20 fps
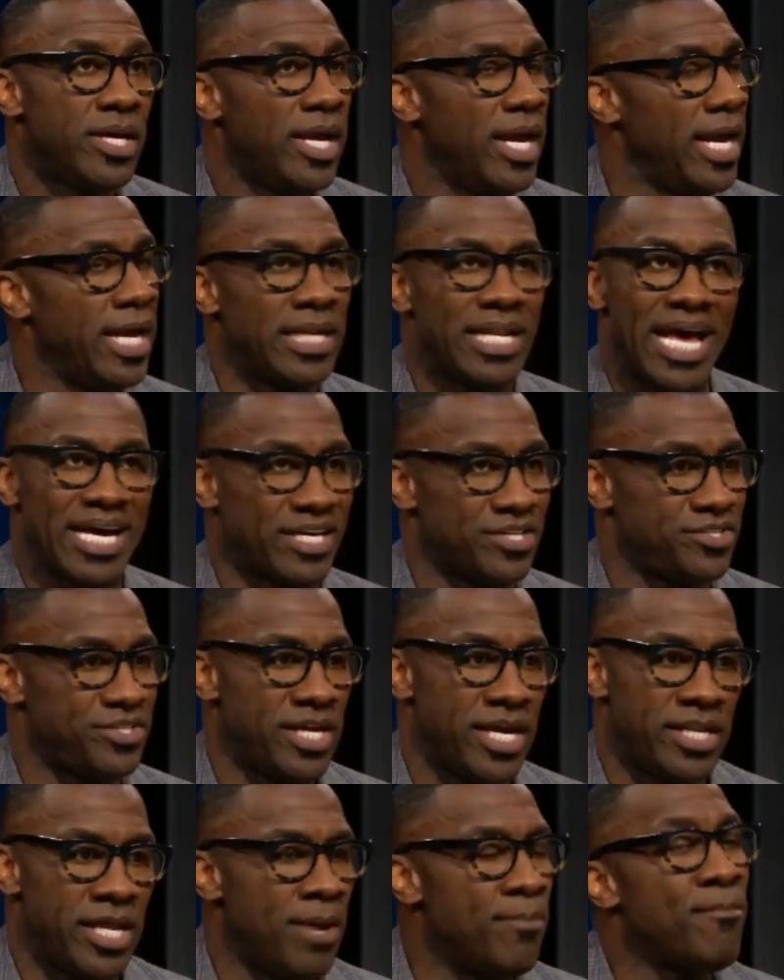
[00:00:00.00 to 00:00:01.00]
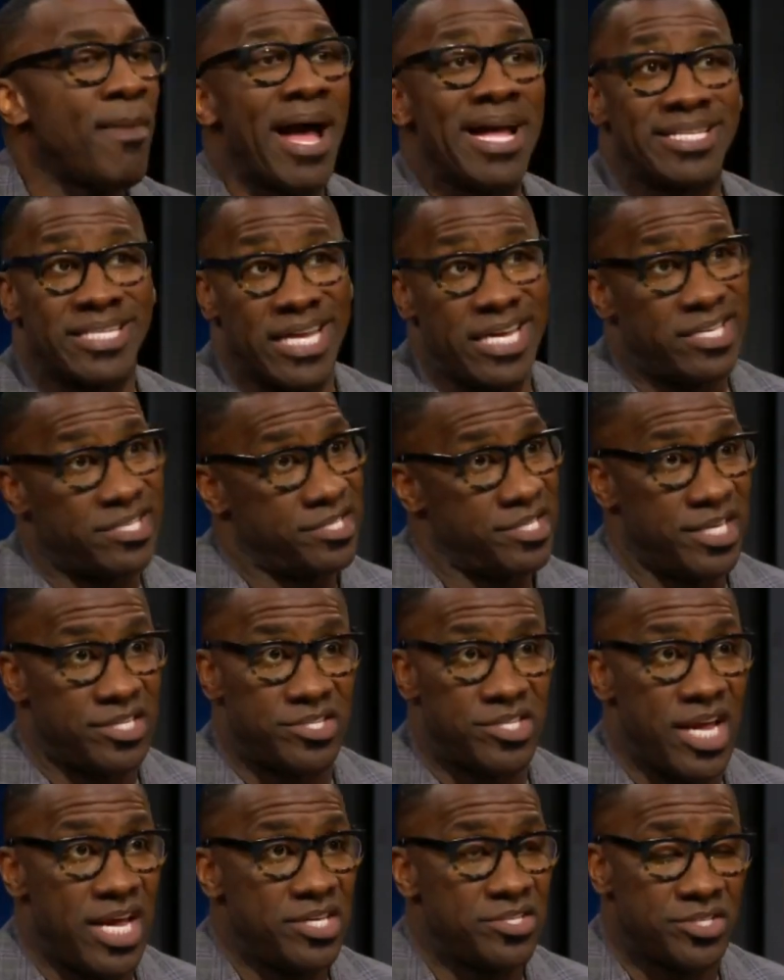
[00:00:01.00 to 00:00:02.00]
And like I said, it might take 6
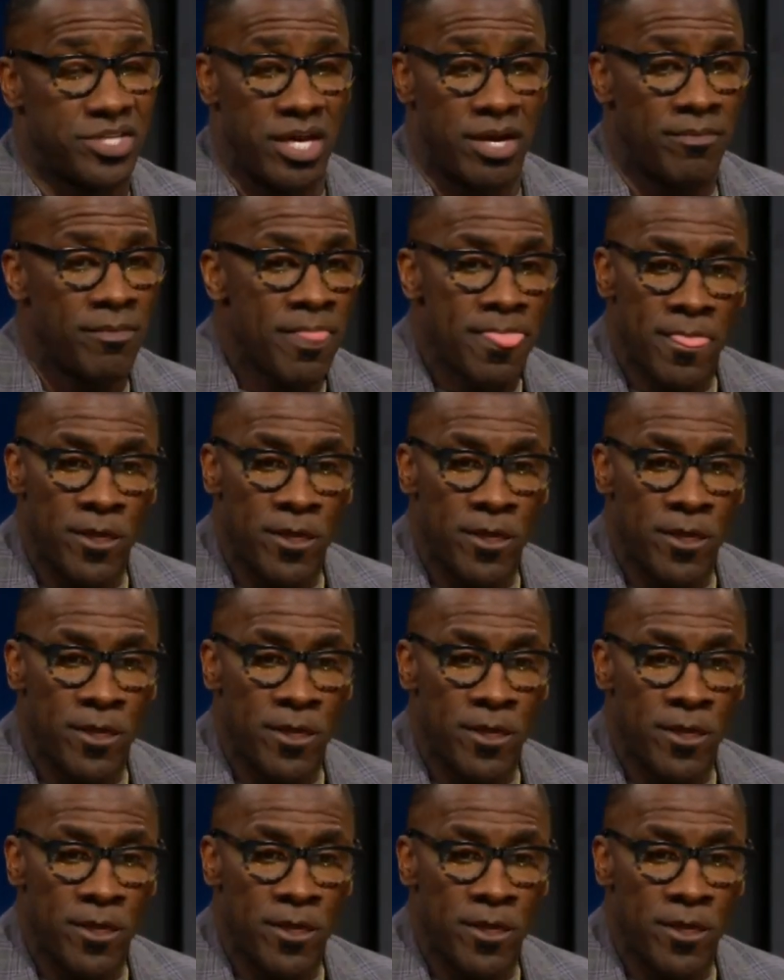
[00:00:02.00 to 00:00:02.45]
days, Skip.